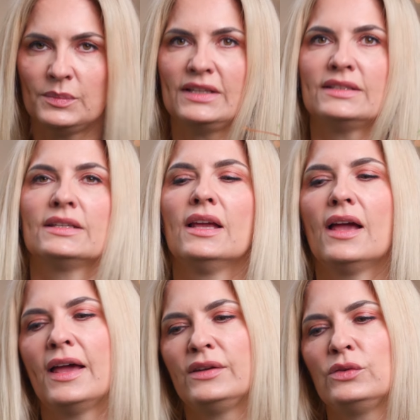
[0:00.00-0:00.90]
piece
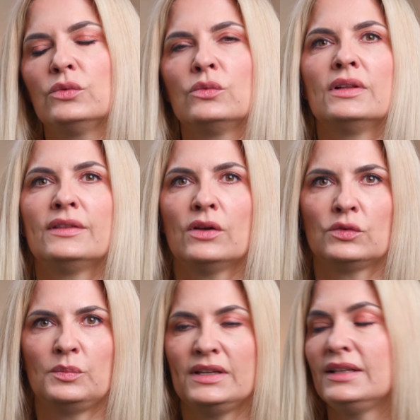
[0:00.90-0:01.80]
and you will
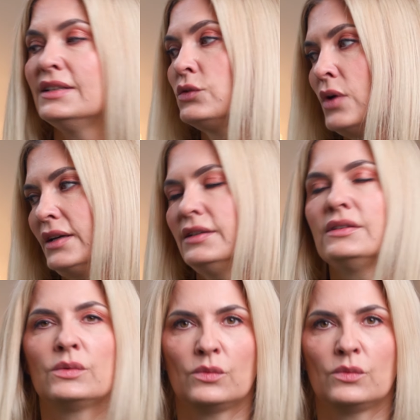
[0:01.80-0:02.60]
not be distracted